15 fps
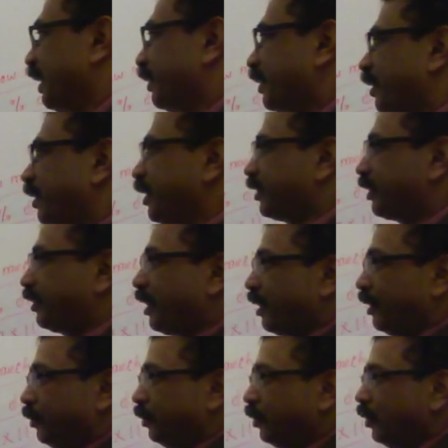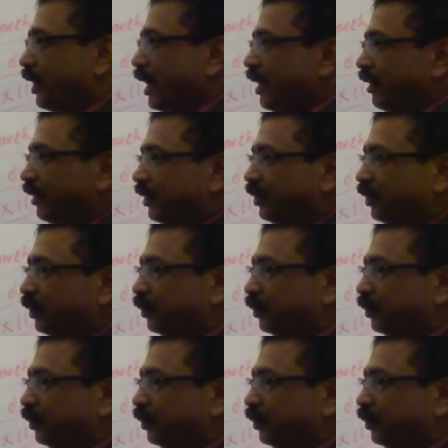that connects the lunula